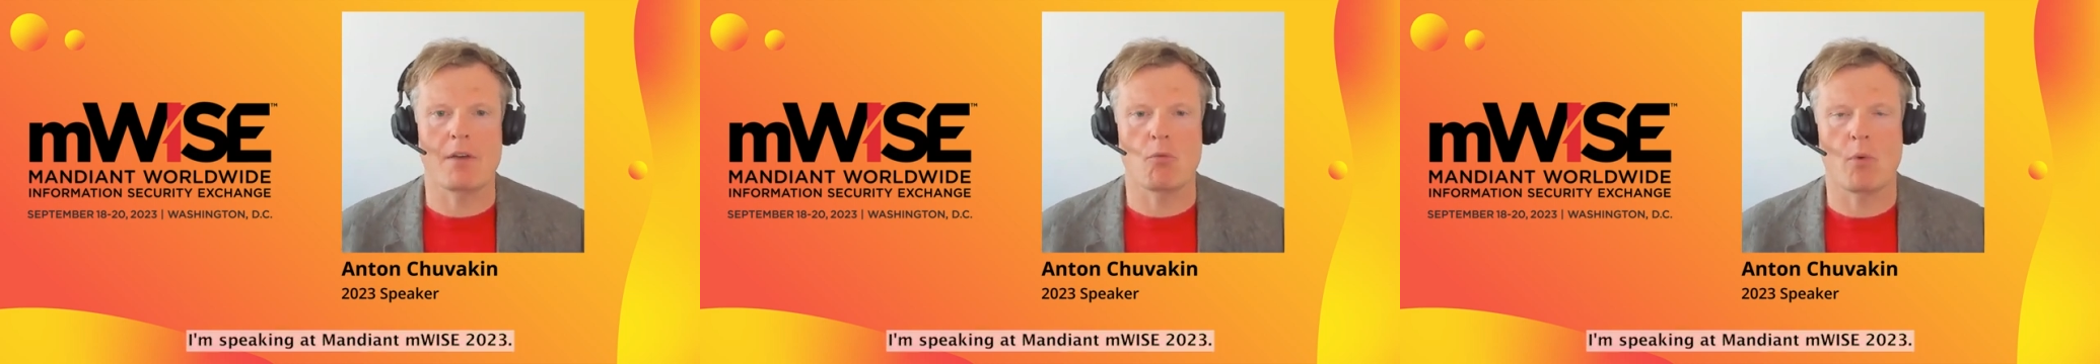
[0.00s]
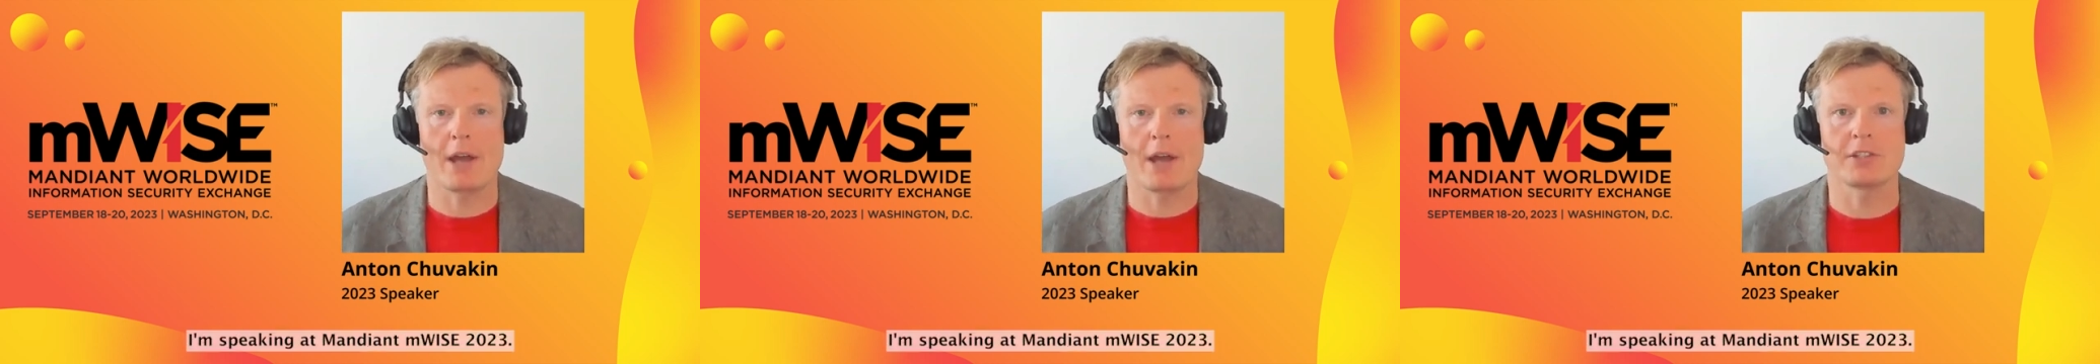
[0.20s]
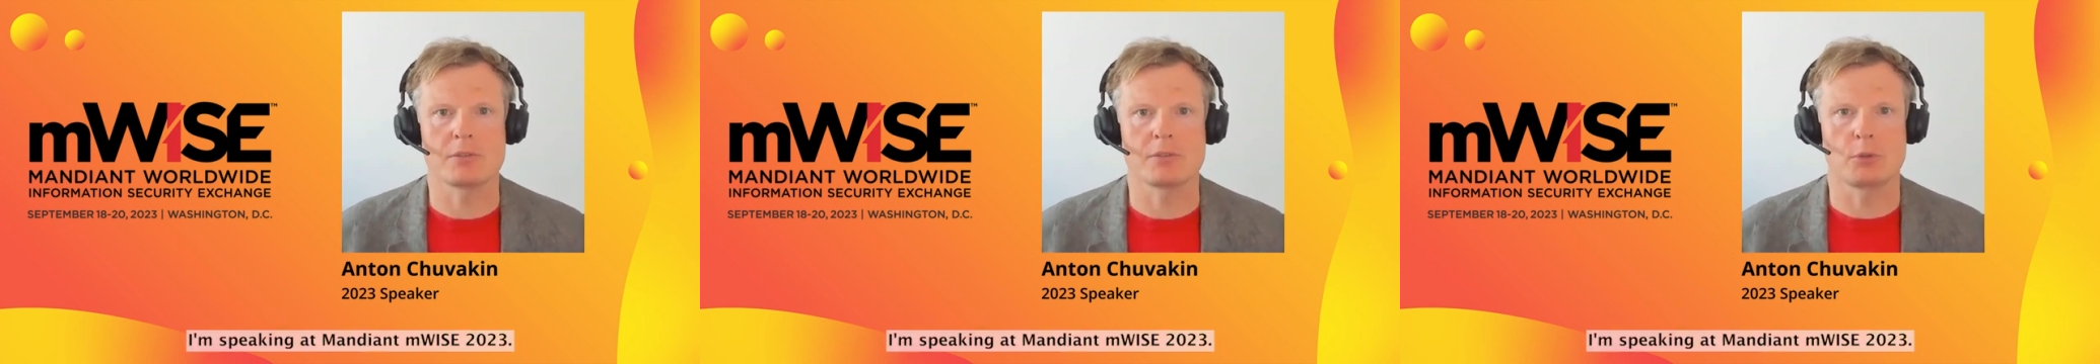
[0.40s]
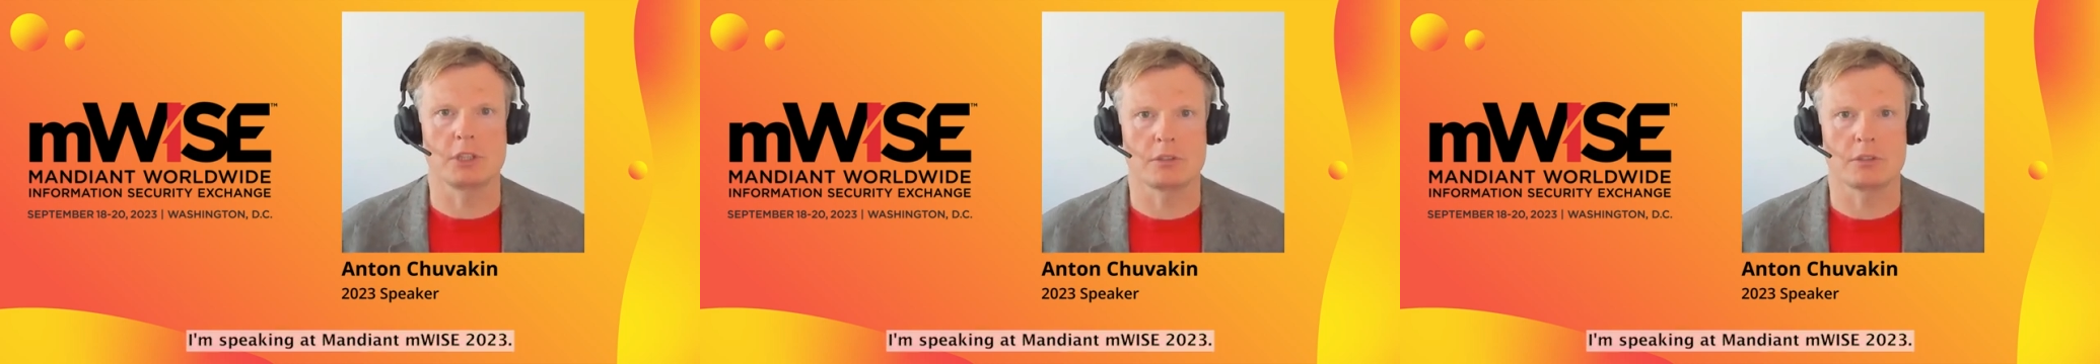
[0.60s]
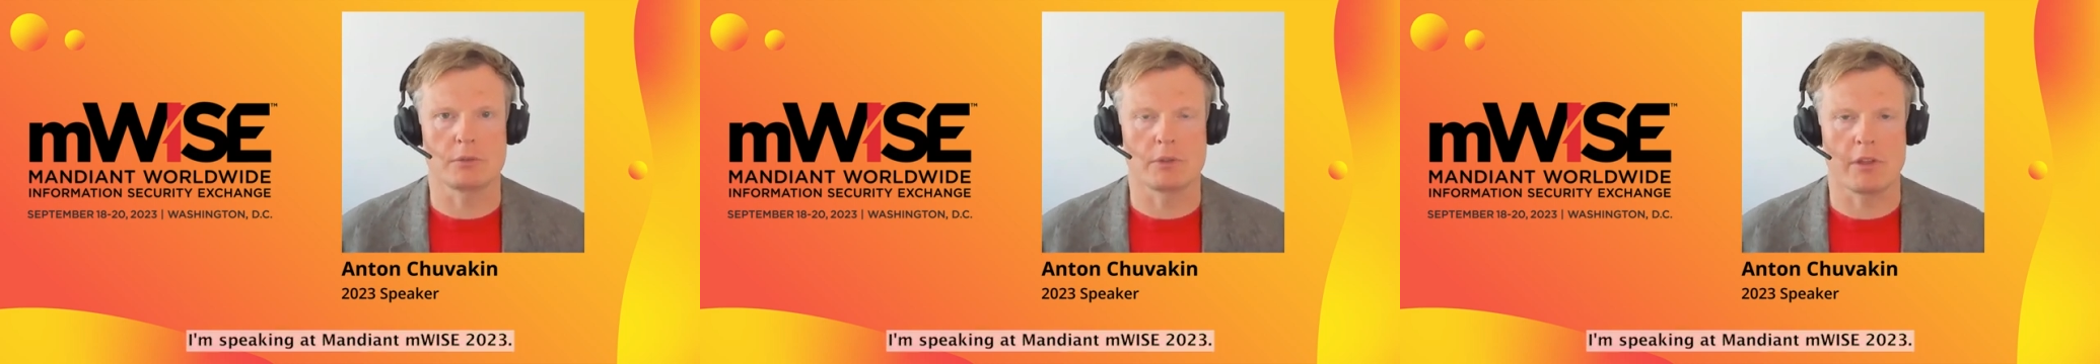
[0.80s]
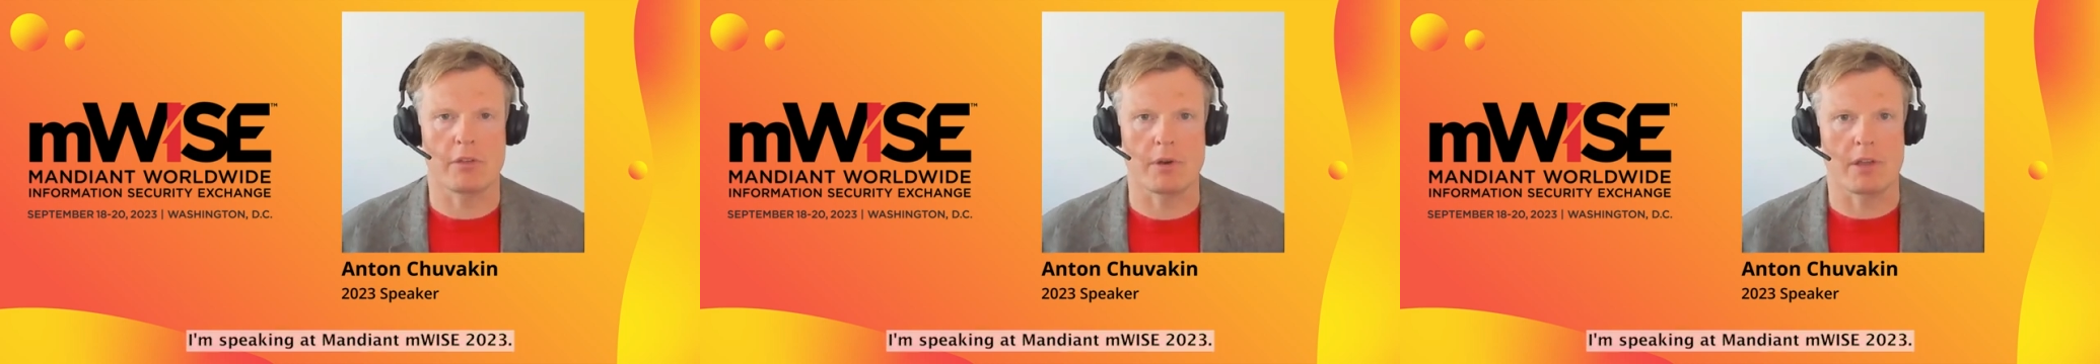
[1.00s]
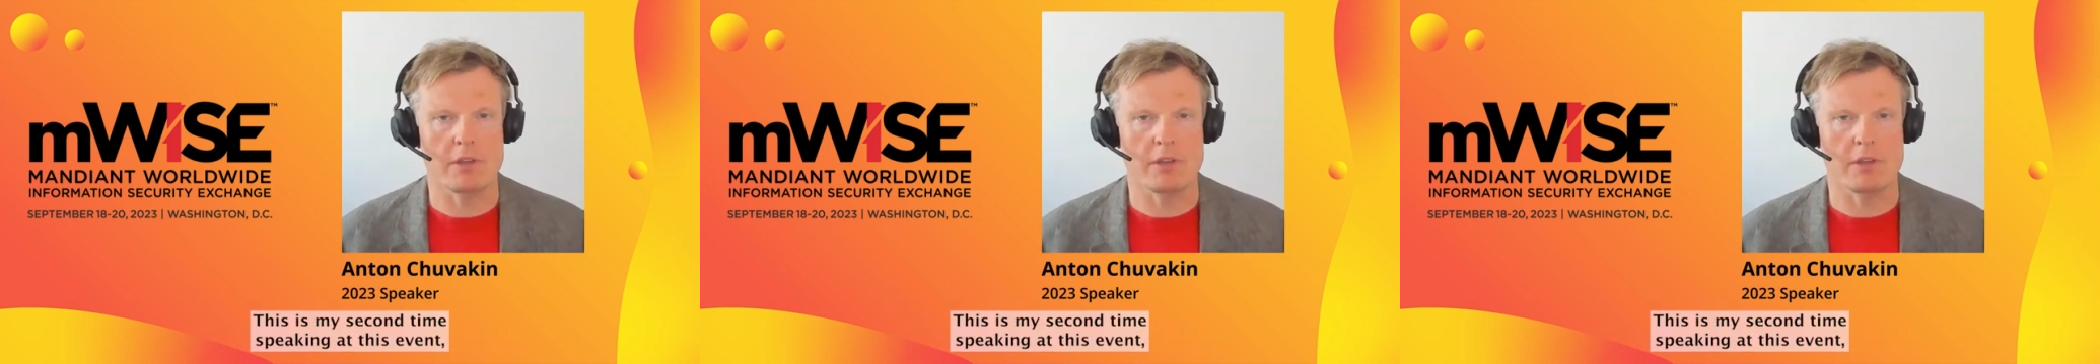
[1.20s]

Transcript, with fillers: MWISE 2023.